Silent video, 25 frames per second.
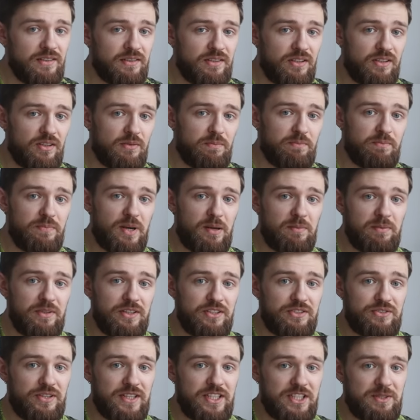you know,
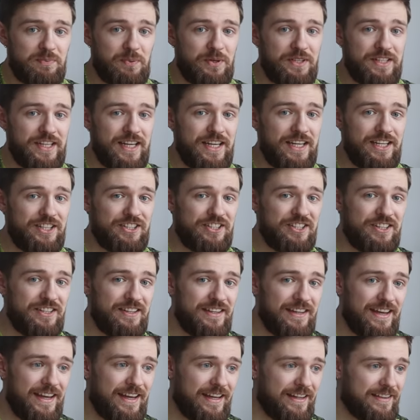public
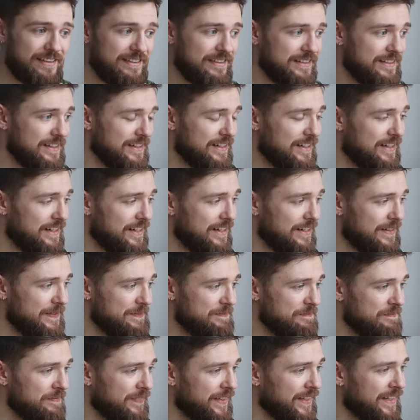transportation and
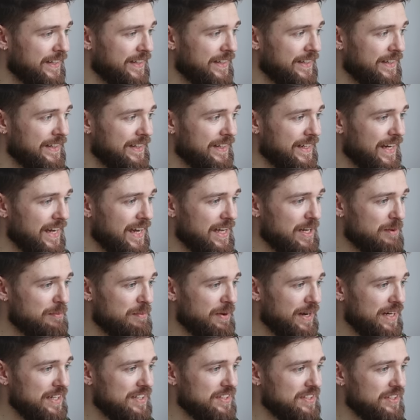a
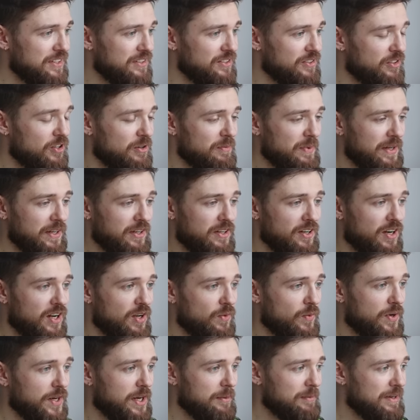bicycle. Oh my
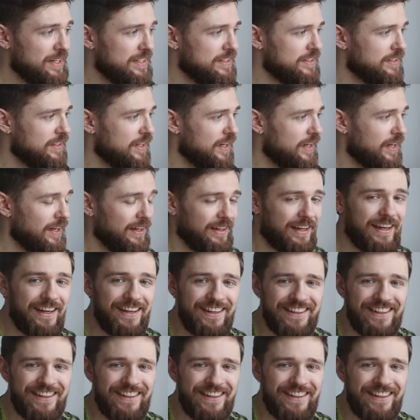God, what am I saying?